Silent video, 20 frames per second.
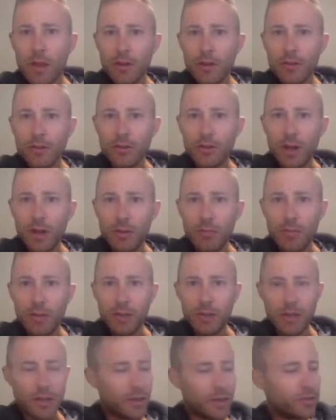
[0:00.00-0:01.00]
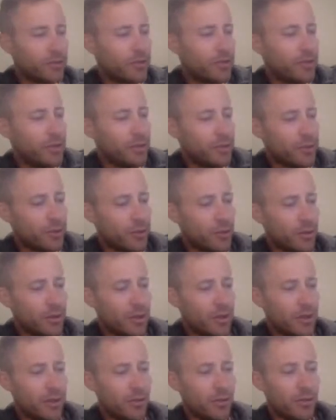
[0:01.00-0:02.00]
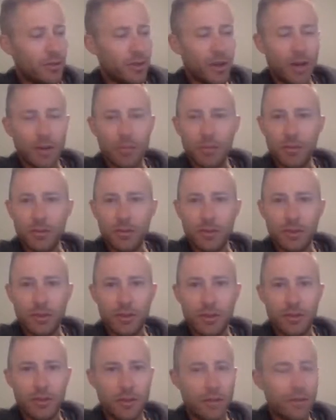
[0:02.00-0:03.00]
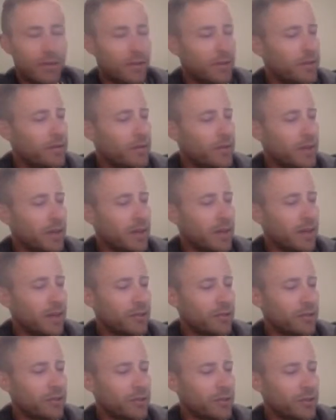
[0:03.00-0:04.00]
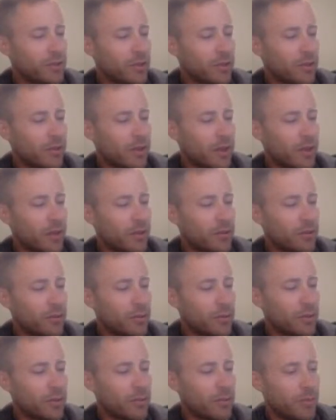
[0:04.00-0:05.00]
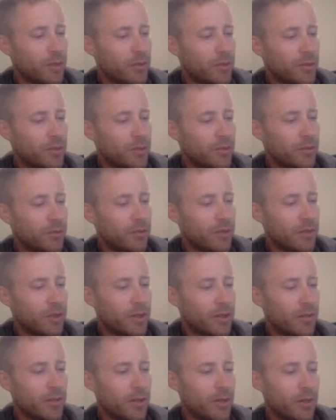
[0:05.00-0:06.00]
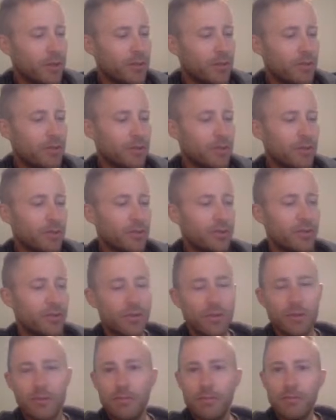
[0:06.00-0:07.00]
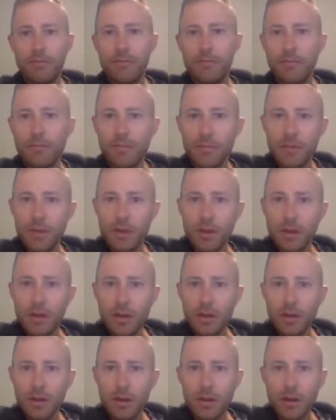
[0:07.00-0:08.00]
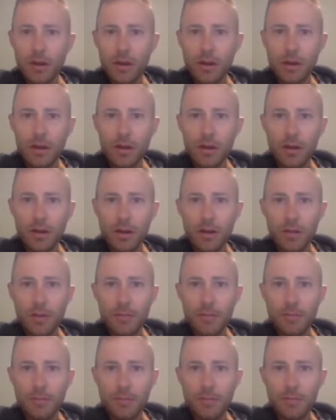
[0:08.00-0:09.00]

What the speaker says: So now, because these two are equal and opposite, they cancel each other out. So we can basically forget about those two. And